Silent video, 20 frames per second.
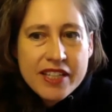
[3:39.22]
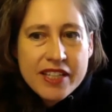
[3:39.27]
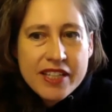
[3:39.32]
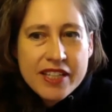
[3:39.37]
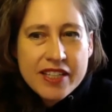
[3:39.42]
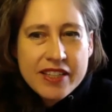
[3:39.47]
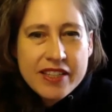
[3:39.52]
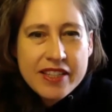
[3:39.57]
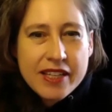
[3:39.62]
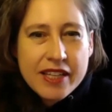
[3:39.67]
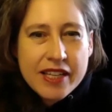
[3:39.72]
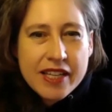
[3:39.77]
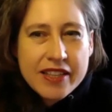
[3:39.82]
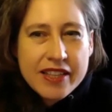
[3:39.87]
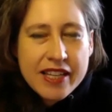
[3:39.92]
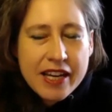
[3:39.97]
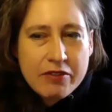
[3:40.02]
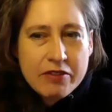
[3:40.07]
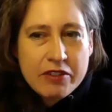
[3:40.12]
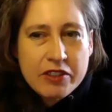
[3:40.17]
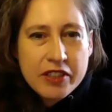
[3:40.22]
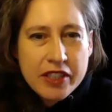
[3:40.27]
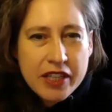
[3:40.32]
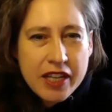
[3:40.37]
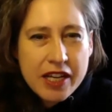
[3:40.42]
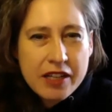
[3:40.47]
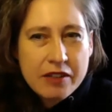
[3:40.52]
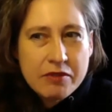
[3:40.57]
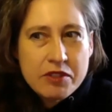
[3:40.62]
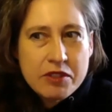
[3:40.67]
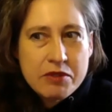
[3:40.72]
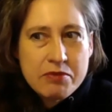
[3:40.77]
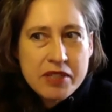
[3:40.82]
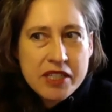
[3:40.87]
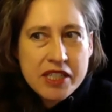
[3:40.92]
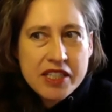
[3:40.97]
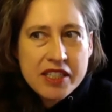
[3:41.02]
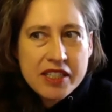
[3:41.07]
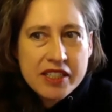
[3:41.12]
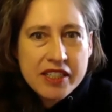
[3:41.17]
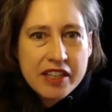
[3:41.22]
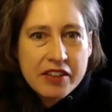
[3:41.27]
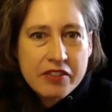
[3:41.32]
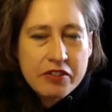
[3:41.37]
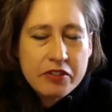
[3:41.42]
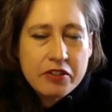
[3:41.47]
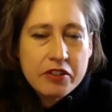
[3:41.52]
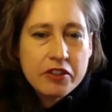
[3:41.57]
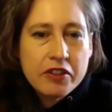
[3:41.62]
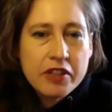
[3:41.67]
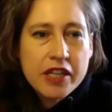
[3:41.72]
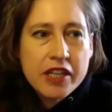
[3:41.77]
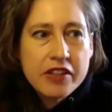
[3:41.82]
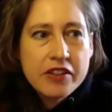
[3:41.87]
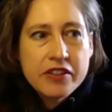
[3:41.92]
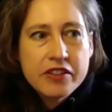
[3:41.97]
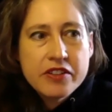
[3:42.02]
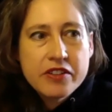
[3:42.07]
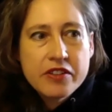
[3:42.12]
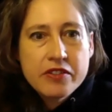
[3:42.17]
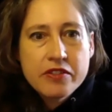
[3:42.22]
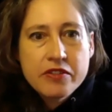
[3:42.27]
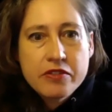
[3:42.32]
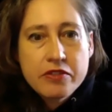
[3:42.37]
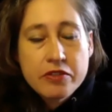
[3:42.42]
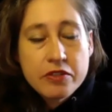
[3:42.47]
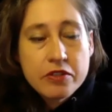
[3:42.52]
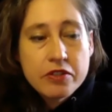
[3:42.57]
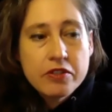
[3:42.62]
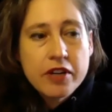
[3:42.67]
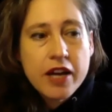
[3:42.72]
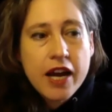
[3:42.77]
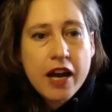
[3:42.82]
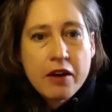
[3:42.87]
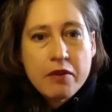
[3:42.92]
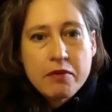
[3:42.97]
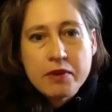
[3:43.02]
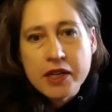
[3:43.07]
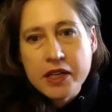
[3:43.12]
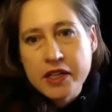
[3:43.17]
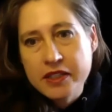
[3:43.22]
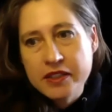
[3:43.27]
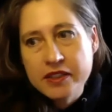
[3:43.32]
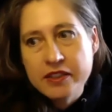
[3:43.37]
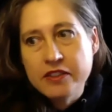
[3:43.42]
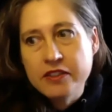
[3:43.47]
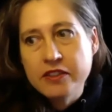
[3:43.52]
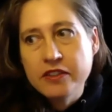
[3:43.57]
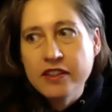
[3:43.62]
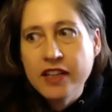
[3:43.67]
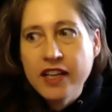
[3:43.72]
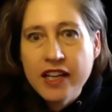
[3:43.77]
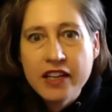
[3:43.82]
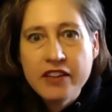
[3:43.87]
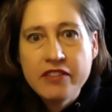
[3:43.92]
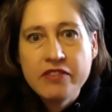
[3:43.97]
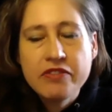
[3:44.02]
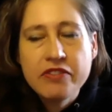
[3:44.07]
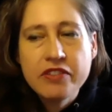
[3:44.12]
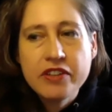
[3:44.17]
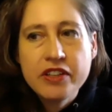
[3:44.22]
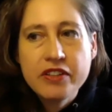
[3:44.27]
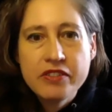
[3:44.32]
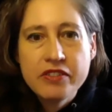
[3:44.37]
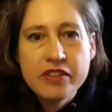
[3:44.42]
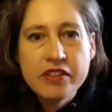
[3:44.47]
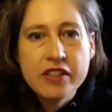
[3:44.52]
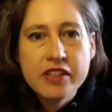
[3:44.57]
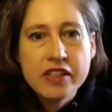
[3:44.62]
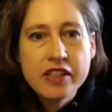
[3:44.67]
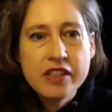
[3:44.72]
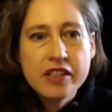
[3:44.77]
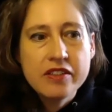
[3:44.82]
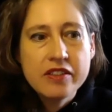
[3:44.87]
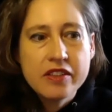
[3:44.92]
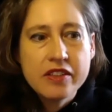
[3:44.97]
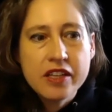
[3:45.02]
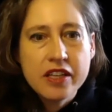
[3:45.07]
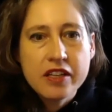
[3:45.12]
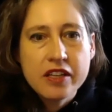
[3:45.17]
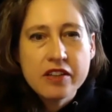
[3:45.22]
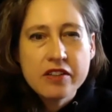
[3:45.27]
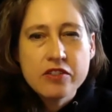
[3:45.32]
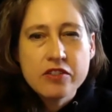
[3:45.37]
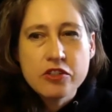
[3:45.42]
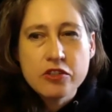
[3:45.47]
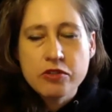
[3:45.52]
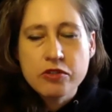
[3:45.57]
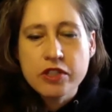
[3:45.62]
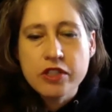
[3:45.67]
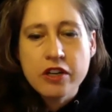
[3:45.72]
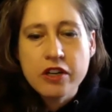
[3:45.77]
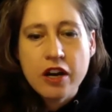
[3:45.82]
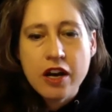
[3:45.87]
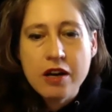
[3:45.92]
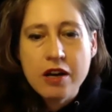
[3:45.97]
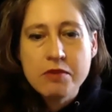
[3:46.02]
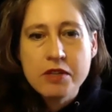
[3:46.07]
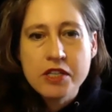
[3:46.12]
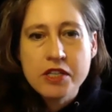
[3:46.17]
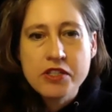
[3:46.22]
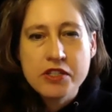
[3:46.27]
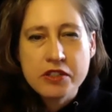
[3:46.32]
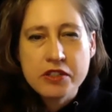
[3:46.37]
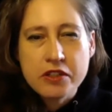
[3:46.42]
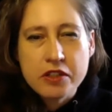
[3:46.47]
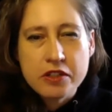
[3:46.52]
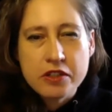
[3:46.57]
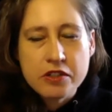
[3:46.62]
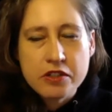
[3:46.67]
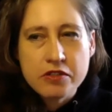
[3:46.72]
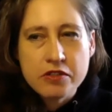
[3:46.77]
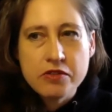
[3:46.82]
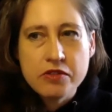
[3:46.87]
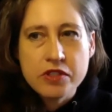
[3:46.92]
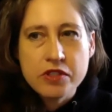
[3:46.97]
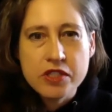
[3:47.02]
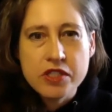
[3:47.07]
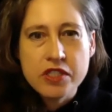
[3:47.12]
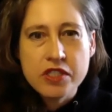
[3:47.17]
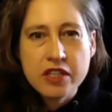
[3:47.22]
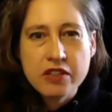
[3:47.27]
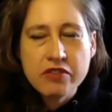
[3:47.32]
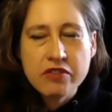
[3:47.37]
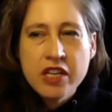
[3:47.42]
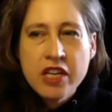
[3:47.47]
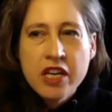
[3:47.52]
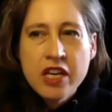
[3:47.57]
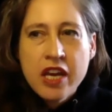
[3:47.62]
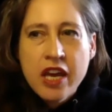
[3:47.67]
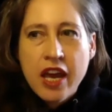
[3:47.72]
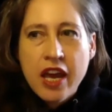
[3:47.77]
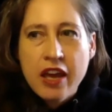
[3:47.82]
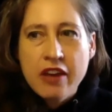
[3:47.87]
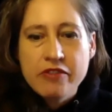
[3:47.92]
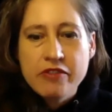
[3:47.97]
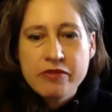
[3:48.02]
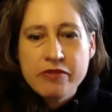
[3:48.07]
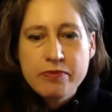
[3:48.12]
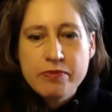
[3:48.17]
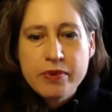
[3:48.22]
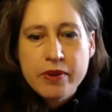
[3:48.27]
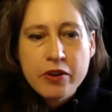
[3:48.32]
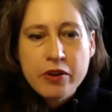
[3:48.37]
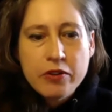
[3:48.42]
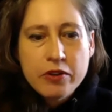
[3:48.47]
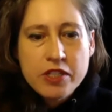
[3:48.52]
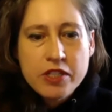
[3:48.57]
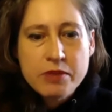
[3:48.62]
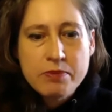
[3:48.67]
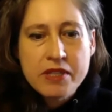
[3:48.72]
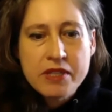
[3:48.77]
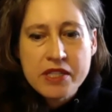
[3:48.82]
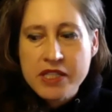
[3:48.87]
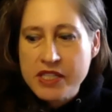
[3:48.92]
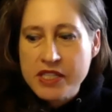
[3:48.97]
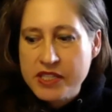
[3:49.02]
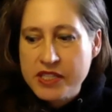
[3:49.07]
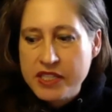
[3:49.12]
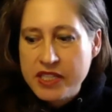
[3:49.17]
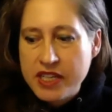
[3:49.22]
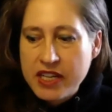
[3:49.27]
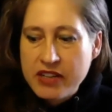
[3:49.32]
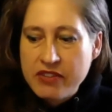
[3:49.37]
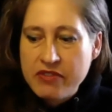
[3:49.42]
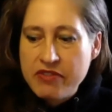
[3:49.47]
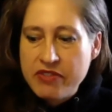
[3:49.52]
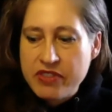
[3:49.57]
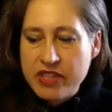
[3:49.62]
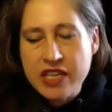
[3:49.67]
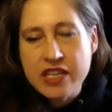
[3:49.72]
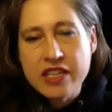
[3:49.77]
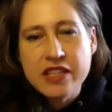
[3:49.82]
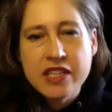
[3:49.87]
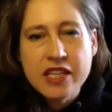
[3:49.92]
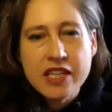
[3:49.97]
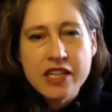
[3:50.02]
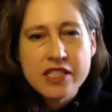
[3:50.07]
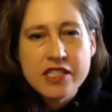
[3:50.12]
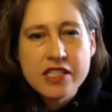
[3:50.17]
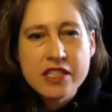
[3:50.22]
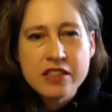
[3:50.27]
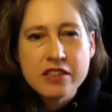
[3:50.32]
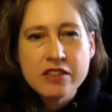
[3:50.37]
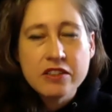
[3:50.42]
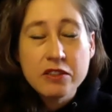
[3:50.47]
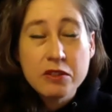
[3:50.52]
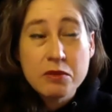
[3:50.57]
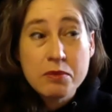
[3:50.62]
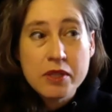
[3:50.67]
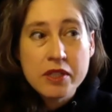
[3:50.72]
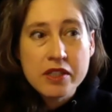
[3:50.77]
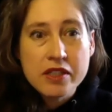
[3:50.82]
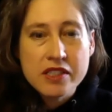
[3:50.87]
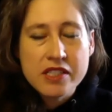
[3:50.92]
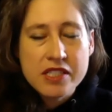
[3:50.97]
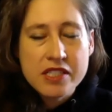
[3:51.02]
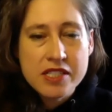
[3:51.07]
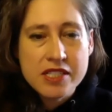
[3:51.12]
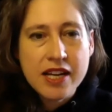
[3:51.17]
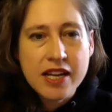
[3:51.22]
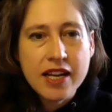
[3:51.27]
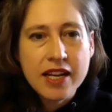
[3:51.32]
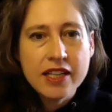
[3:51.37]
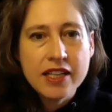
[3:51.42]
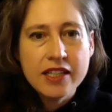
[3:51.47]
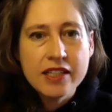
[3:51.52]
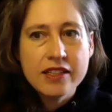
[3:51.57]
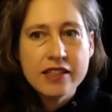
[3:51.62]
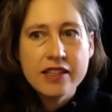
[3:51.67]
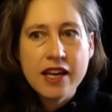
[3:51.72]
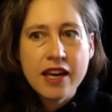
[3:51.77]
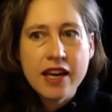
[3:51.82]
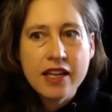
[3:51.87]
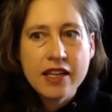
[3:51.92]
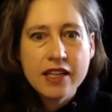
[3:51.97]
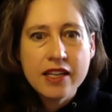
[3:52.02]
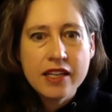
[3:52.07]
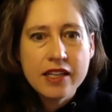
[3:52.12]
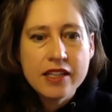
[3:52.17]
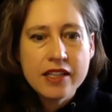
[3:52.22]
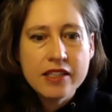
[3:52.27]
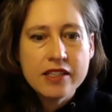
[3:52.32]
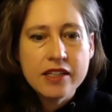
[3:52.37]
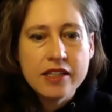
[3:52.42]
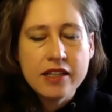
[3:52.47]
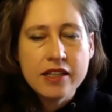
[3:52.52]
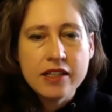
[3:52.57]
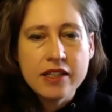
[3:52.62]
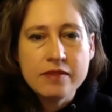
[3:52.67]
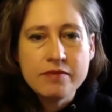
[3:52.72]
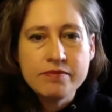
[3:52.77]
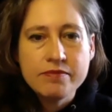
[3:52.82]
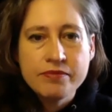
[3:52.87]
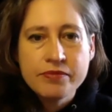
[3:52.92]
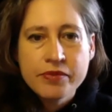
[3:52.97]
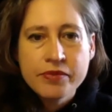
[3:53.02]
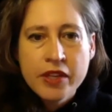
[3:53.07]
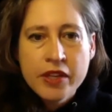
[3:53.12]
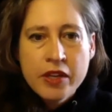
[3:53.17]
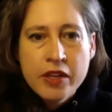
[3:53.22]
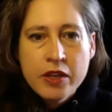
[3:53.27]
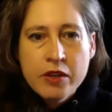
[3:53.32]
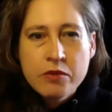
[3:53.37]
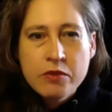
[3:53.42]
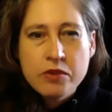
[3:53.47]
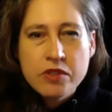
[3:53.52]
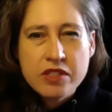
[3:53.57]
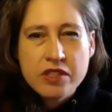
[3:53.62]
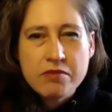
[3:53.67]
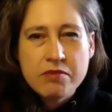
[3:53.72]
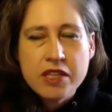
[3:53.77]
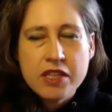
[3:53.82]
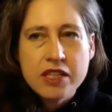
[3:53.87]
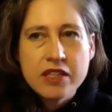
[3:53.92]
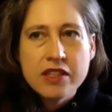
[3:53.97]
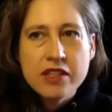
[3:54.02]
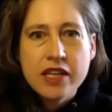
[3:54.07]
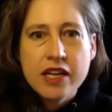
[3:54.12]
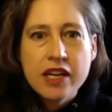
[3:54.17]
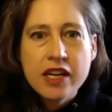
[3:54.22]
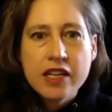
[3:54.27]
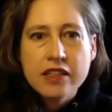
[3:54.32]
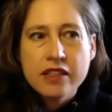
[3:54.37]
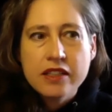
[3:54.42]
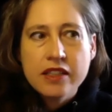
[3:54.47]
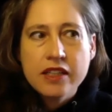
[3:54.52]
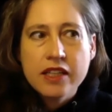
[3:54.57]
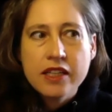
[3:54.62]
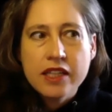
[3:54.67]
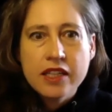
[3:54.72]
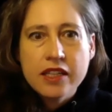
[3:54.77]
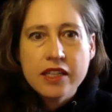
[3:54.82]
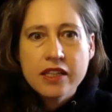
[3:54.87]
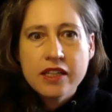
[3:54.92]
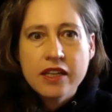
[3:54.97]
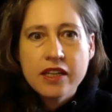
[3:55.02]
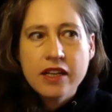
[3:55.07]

That really helped me get through. And throughout my whole life, even like doing comics and cartoons and stuff, have always been this kind of thing that I did a little bit on the side, that it was something that like,